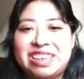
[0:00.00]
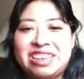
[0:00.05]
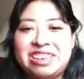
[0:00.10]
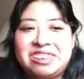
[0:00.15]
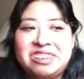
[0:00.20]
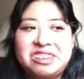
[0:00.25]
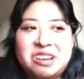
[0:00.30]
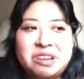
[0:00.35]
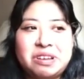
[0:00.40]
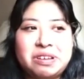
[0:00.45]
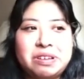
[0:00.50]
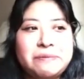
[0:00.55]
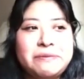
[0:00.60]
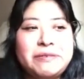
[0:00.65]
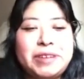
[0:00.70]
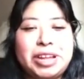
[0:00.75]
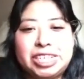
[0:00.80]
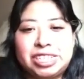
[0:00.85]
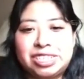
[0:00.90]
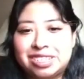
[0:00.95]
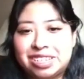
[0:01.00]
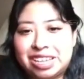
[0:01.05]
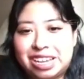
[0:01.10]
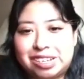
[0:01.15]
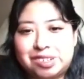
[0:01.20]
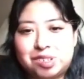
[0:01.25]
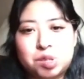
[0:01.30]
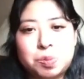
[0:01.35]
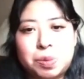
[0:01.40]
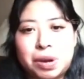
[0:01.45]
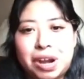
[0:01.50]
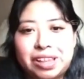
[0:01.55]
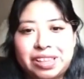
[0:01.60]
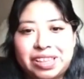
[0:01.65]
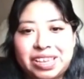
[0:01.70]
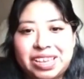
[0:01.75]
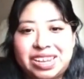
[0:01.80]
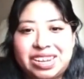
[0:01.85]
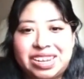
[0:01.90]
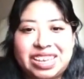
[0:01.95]
you know, eventually I was probably
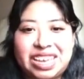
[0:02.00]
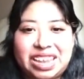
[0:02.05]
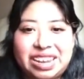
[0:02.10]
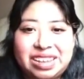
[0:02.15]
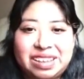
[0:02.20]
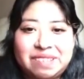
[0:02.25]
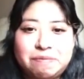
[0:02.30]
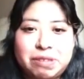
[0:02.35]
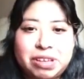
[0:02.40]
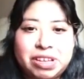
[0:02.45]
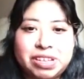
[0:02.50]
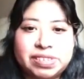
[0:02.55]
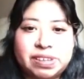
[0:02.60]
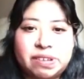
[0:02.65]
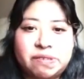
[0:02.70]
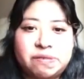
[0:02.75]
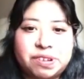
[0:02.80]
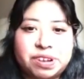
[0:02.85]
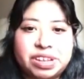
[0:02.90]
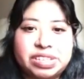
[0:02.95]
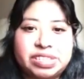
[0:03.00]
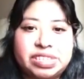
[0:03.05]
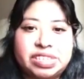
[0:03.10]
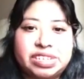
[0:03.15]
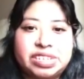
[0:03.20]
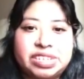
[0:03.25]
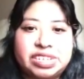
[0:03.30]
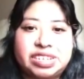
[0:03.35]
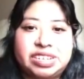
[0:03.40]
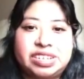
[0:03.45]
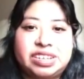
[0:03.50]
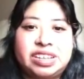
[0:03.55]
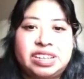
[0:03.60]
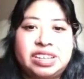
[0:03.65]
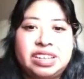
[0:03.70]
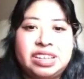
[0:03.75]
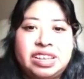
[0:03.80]
going to get it because I work at such a